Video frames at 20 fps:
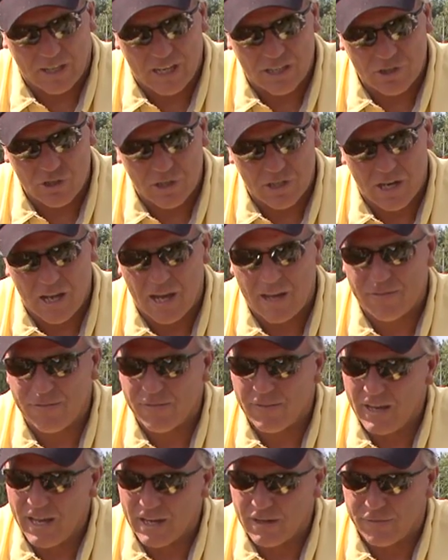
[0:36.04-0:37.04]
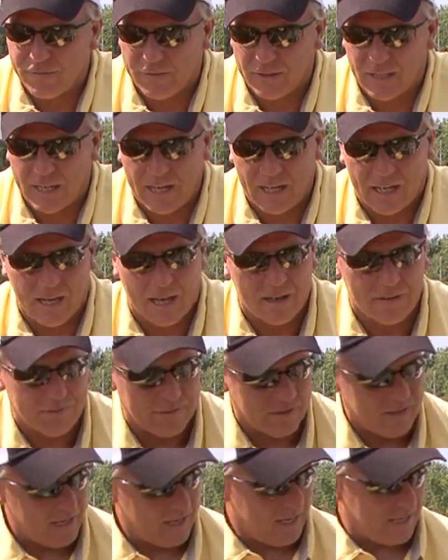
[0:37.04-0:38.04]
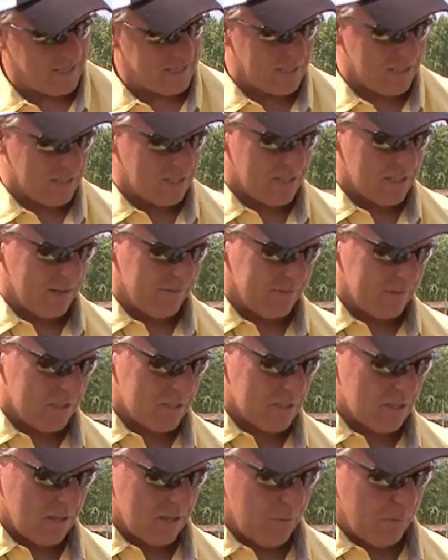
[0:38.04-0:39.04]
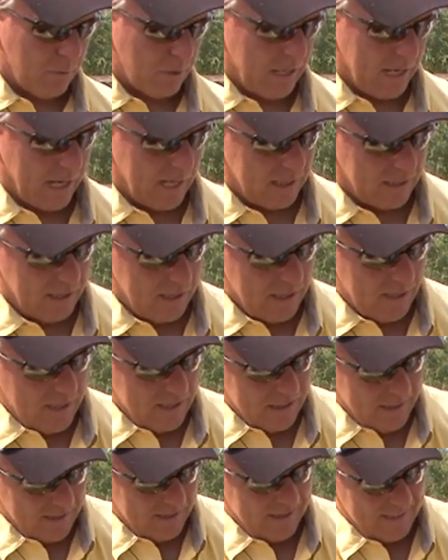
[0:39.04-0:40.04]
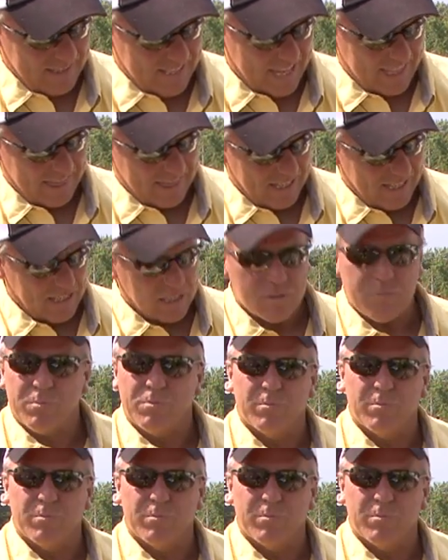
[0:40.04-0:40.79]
kitchen knife and a fillet knife is the stiffness of the blade. That thing is